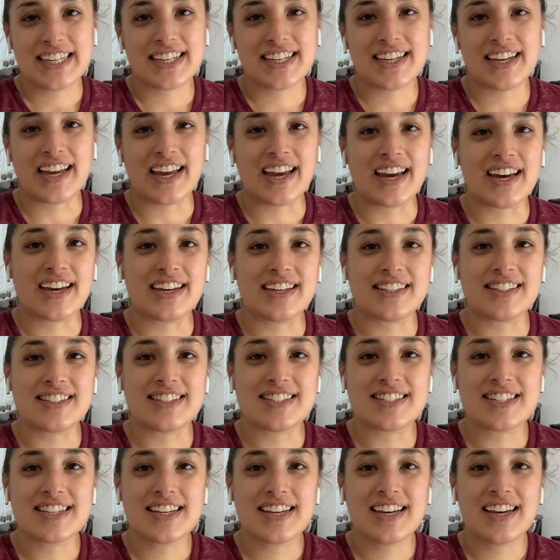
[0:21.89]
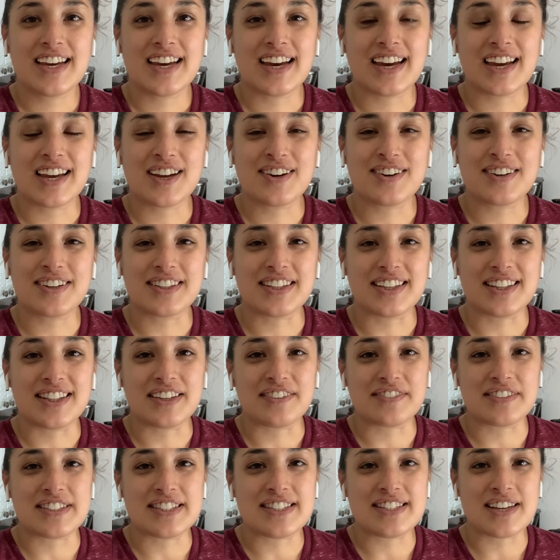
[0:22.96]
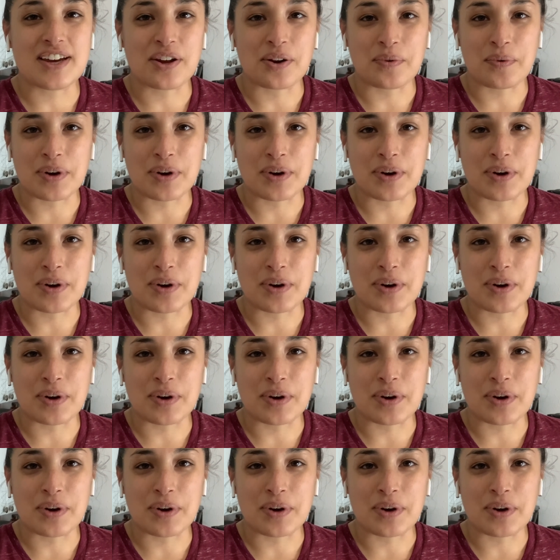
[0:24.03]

and I currently live in Seattle,